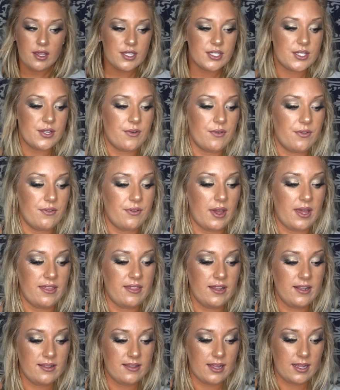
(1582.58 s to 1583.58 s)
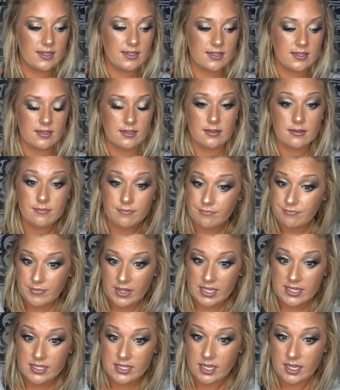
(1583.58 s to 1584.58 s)
So I think that's
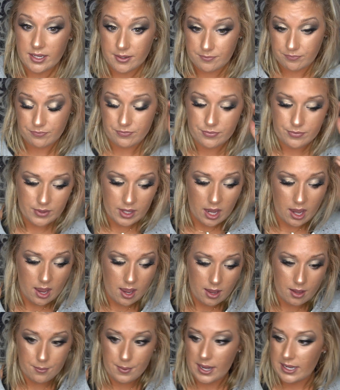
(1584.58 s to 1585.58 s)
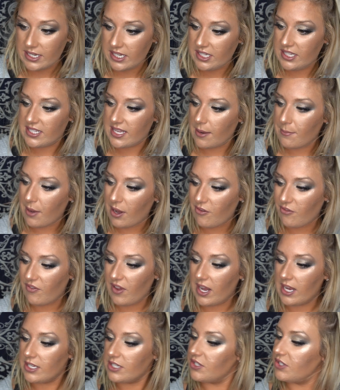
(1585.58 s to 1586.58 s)
it. I did set my
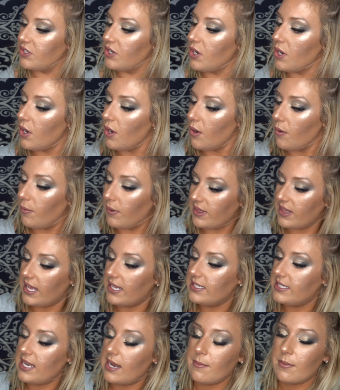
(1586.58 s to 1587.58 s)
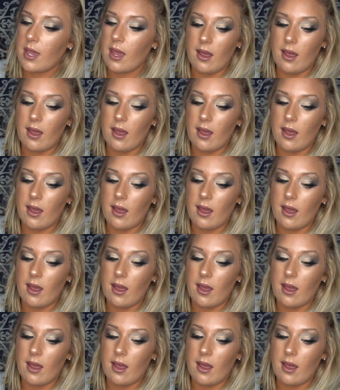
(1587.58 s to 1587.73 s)
face with that same